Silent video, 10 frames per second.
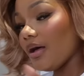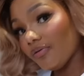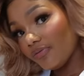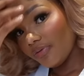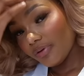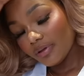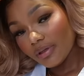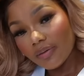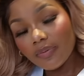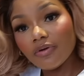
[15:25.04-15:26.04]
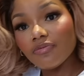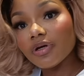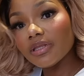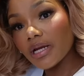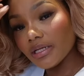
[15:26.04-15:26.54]
I have a bit of
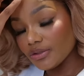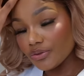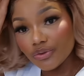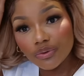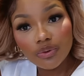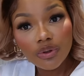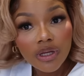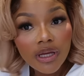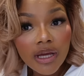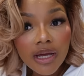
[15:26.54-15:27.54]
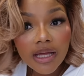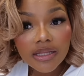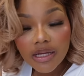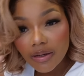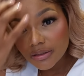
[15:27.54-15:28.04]
work that I need to do. I
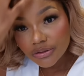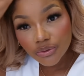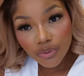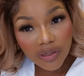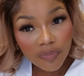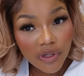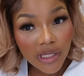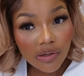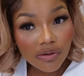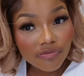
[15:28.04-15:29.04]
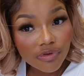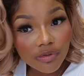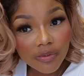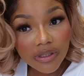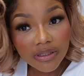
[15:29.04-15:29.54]
think I'm gonna do one more hair
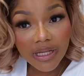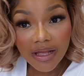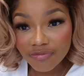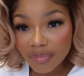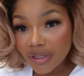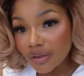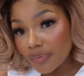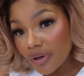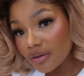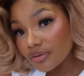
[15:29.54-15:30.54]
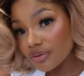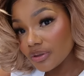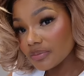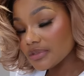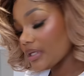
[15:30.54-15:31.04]
review because I have makeup on, you know
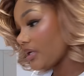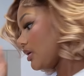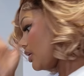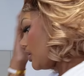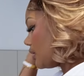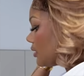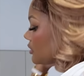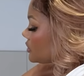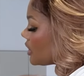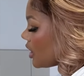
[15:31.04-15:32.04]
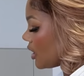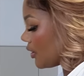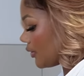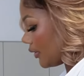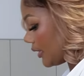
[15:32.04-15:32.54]
what I'm saying? So
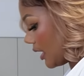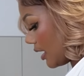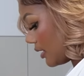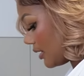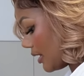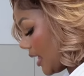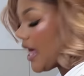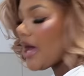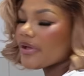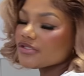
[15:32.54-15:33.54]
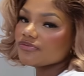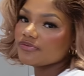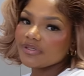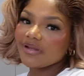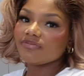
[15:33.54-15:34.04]
yeah, I went to
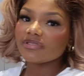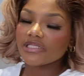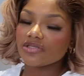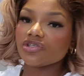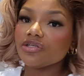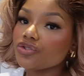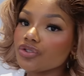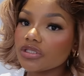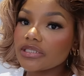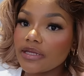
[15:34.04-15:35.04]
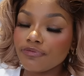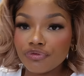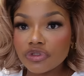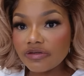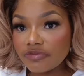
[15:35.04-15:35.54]
Food Lovers essentially to just get
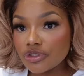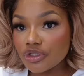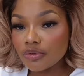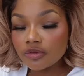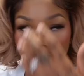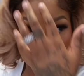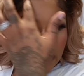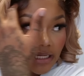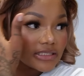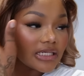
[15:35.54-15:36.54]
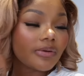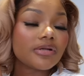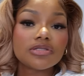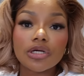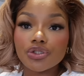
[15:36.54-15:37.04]
fruits and vegetables because like I said, I want
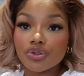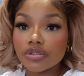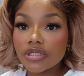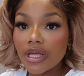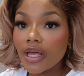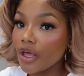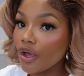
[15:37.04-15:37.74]
to start juicing.